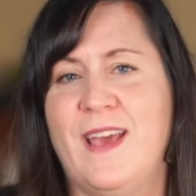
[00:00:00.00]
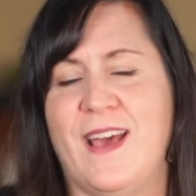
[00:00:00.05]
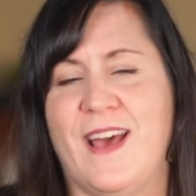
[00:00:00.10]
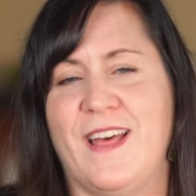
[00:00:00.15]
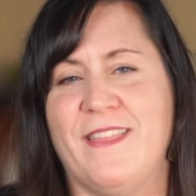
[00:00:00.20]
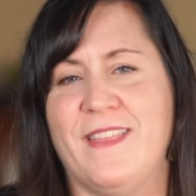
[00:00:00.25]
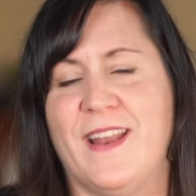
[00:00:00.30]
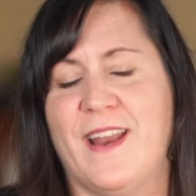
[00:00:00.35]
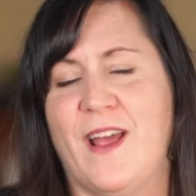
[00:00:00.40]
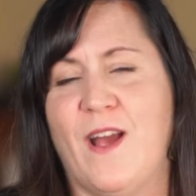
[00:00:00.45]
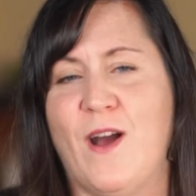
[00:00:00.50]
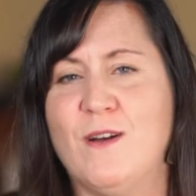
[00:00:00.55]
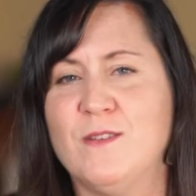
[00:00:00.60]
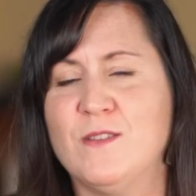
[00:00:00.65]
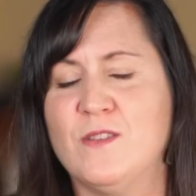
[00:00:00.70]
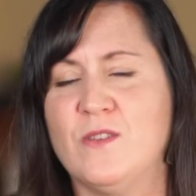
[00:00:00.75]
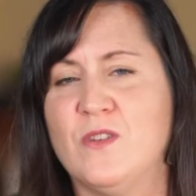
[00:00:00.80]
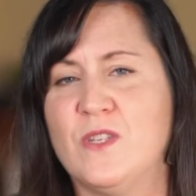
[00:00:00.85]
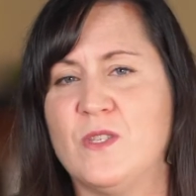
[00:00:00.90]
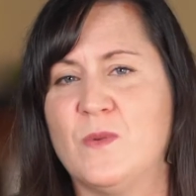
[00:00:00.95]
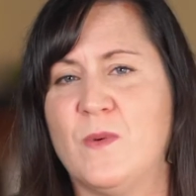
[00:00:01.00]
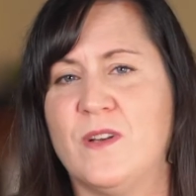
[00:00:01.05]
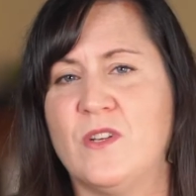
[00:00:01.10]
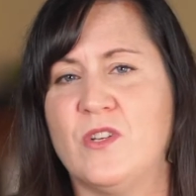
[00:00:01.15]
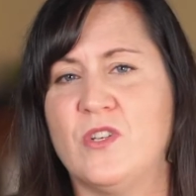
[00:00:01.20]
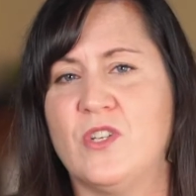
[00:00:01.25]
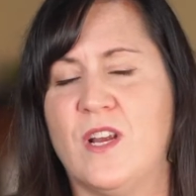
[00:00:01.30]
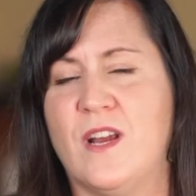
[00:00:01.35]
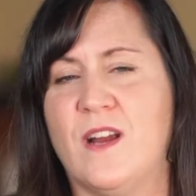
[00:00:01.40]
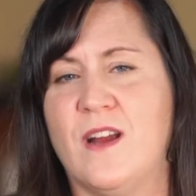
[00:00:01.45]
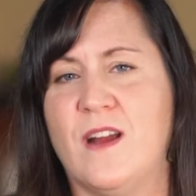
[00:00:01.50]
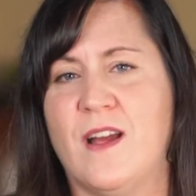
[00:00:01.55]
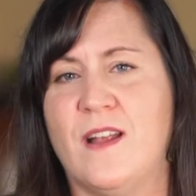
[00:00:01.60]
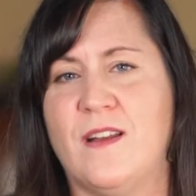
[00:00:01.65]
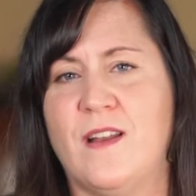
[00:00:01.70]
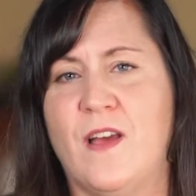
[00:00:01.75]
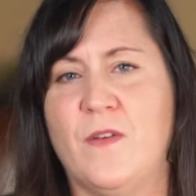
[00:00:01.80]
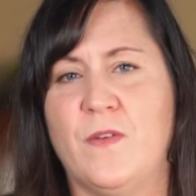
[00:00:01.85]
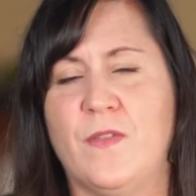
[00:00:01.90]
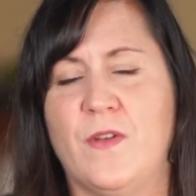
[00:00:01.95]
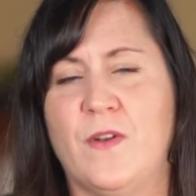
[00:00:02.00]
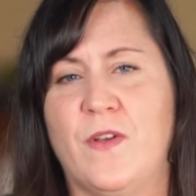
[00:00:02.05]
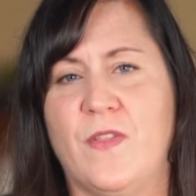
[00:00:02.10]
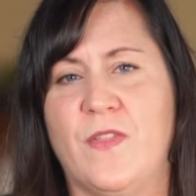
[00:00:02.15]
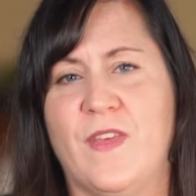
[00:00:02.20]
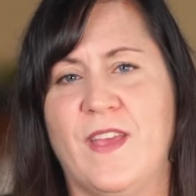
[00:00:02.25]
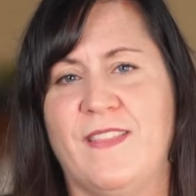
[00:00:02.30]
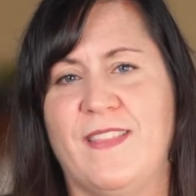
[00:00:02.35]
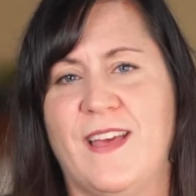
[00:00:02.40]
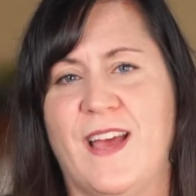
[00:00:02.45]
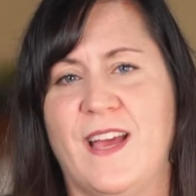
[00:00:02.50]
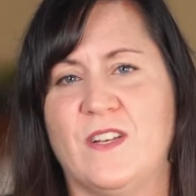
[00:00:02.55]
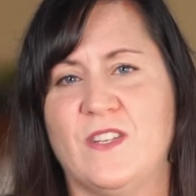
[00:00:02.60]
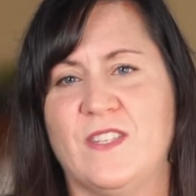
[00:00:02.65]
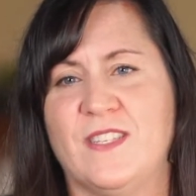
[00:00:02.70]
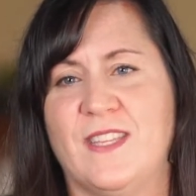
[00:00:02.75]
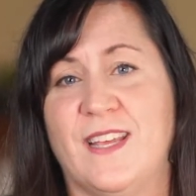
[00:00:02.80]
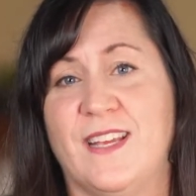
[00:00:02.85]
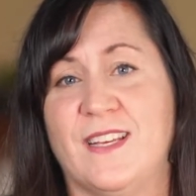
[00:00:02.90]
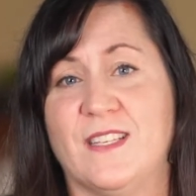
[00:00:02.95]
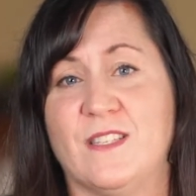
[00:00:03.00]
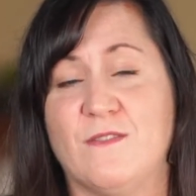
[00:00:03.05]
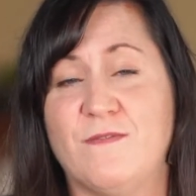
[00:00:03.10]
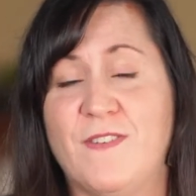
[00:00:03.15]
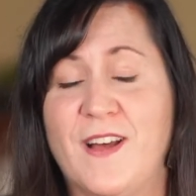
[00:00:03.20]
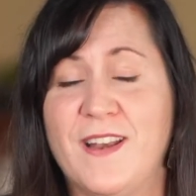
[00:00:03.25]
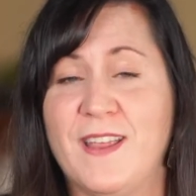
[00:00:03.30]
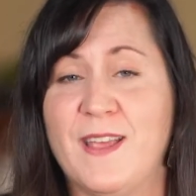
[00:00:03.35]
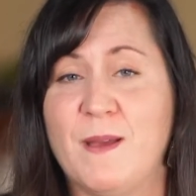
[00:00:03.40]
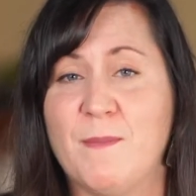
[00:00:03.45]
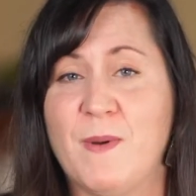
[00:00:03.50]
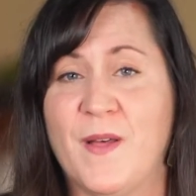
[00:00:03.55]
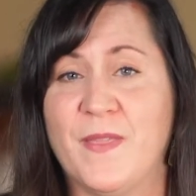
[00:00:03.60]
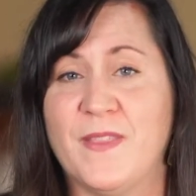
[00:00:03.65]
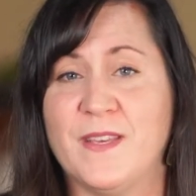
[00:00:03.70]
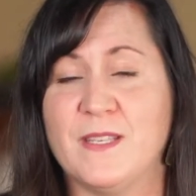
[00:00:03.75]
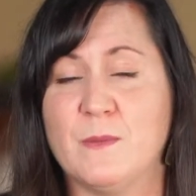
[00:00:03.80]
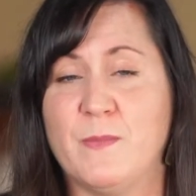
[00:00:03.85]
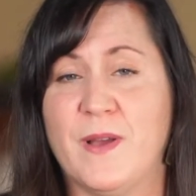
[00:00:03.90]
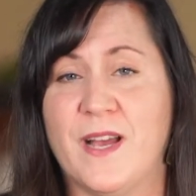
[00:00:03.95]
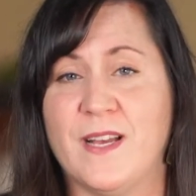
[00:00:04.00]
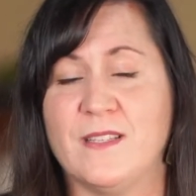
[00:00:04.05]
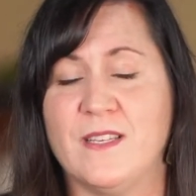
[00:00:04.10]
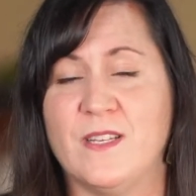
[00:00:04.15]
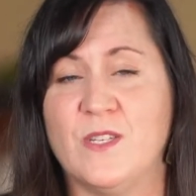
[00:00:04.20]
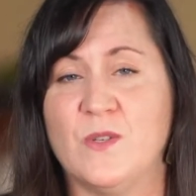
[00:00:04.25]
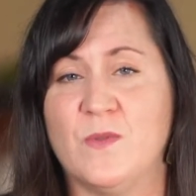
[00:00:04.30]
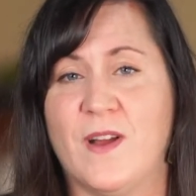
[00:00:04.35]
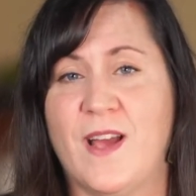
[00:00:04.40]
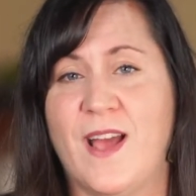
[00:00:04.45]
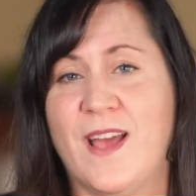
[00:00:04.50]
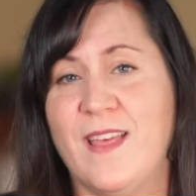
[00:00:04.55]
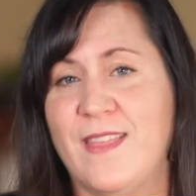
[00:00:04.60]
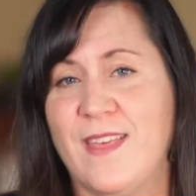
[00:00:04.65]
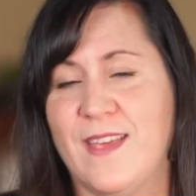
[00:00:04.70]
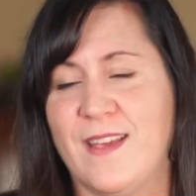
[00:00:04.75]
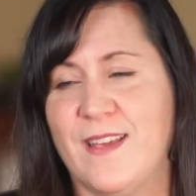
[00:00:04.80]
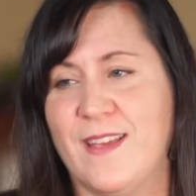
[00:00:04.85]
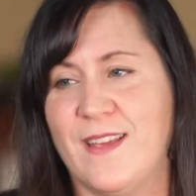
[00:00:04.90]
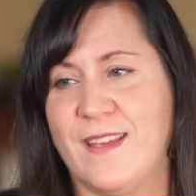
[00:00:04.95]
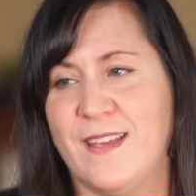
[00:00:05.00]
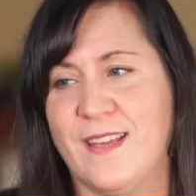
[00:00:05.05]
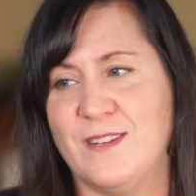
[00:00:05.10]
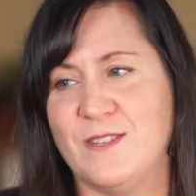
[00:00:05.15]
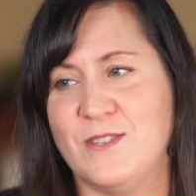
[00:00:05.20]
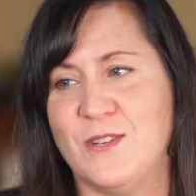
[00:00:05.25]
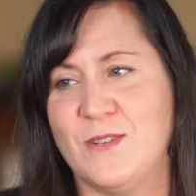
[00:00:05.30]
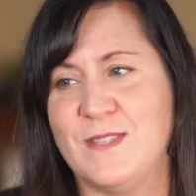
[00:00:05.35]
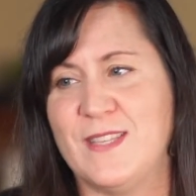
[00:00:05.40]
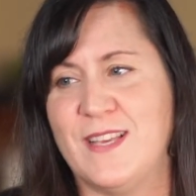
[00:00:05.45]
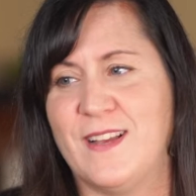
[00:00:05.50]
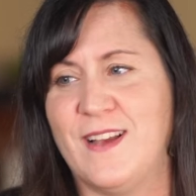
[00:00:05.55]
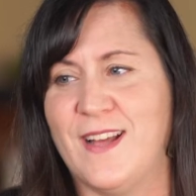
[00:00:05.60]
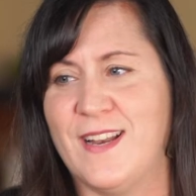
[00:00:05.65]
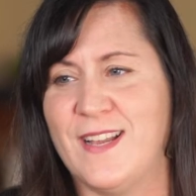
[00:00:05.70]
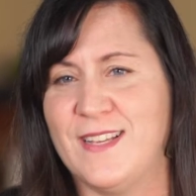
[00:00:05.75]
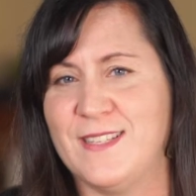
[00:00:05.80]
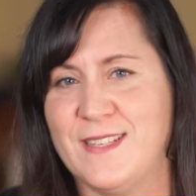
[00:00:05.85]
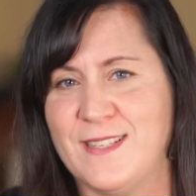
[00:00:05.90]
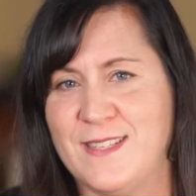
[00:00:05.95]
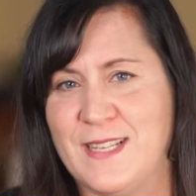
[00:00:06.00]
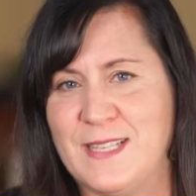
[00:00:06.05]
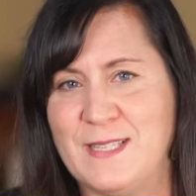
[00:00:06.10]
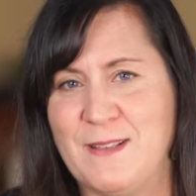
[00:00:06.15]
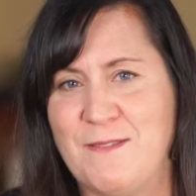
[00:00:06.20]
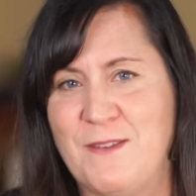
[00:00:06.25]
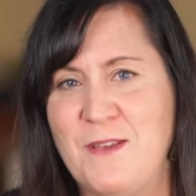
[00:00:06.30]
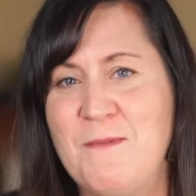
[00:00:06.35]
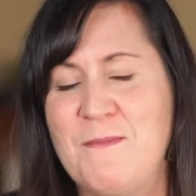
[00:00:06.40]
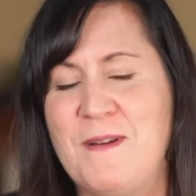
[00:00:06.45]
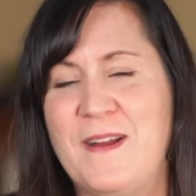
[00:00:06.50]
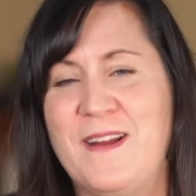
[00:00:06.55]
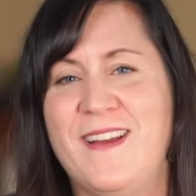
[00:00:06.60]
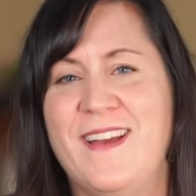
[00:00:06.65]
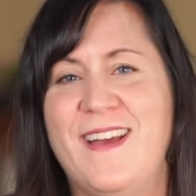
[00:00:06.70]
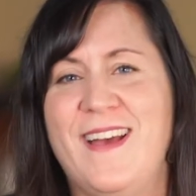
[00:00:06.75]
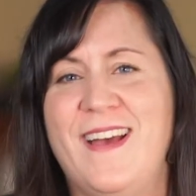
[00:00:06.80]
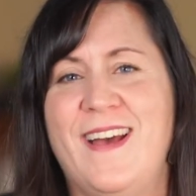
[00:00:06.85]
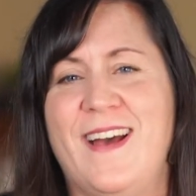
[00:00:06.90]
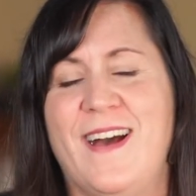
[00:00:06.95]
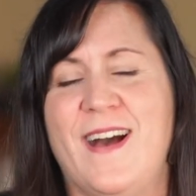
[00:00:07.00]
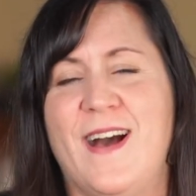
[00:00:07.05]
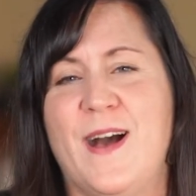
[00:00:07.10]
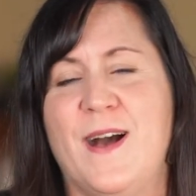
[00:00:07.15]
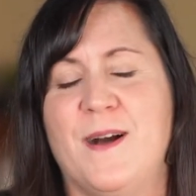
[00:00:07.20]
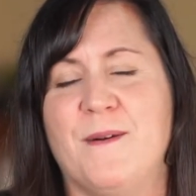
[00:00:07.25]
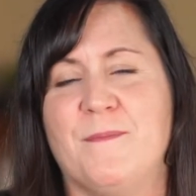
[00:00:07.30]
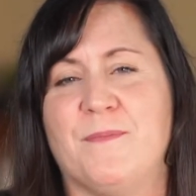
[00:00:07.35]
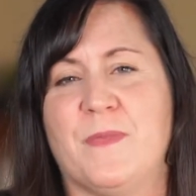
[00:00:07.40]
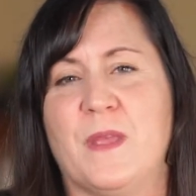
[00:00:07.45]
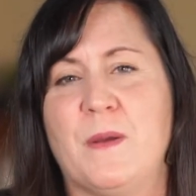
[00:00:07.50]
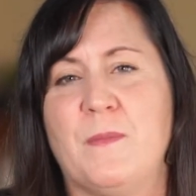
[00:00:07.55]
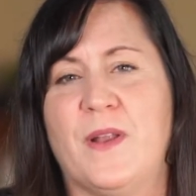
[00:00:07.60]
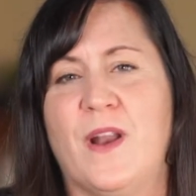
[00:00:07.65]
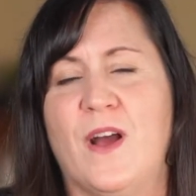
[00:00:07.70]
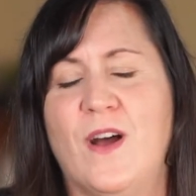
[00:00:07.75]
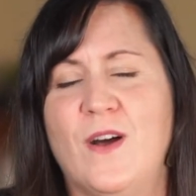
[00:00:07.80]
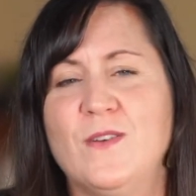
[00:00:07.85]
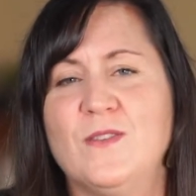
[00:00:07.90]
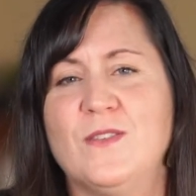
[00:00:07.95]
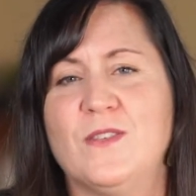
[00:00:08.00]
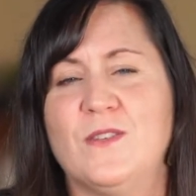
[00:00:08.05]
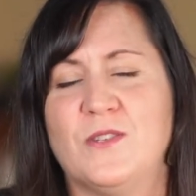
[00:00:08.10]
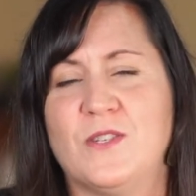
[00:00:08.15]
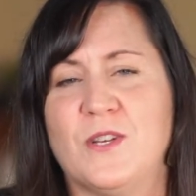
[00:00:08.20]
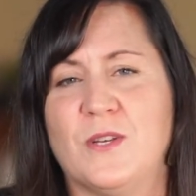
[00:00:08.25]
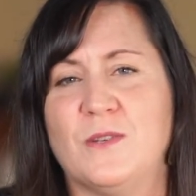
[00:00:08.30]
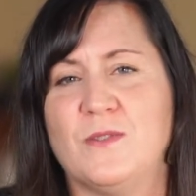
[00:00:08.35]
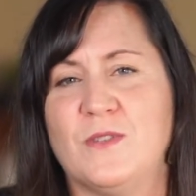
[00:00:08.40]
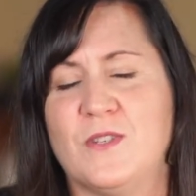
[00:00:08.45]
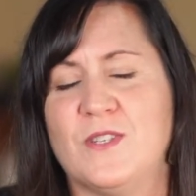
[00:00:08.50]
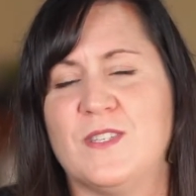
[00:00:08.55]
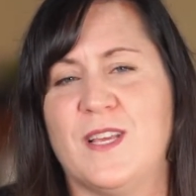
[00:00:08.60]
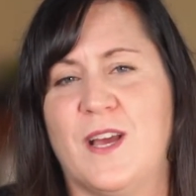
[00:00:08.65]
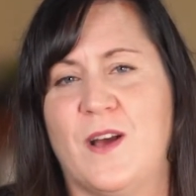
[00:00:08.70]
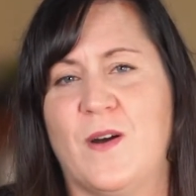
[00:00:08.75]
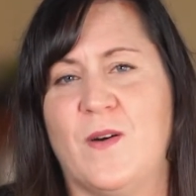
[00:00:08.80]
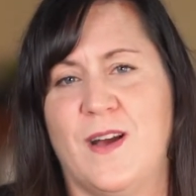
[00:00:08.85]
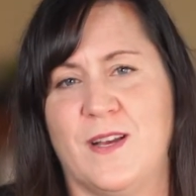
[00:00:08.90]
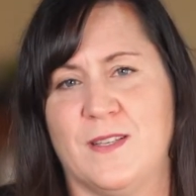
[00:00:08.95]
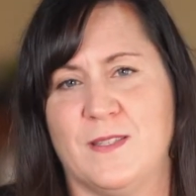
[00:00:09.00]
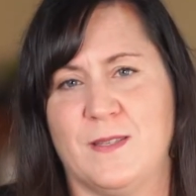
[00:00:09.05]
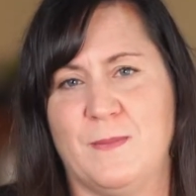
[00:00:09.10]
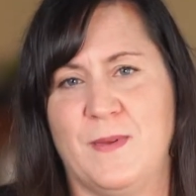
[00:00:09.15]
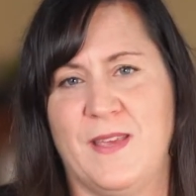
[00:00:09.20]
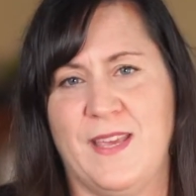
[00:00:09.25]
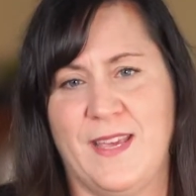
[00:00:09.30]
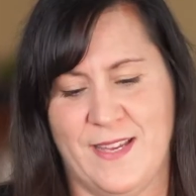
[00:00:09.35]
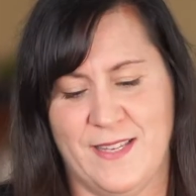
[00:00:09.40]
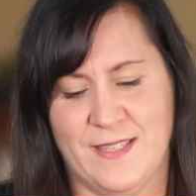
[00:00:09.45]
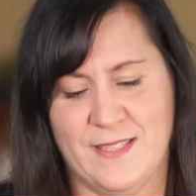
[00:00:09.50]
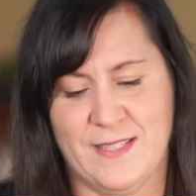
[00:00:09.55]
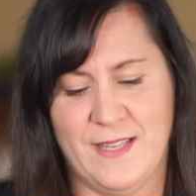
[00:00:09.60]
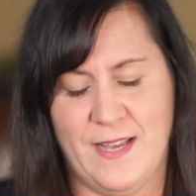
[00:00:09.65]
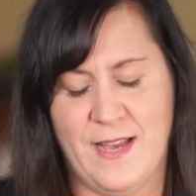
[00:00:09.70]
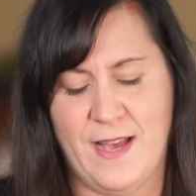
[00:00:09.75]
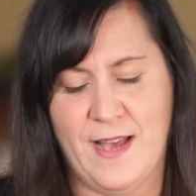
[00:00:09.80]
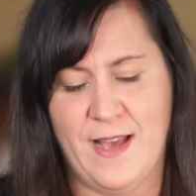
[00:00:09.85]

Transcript: And then I also just want to share another little thing that I just think is funny about this passage, where I think it shows that God has a sense of humor, but also shows just how awesome he is.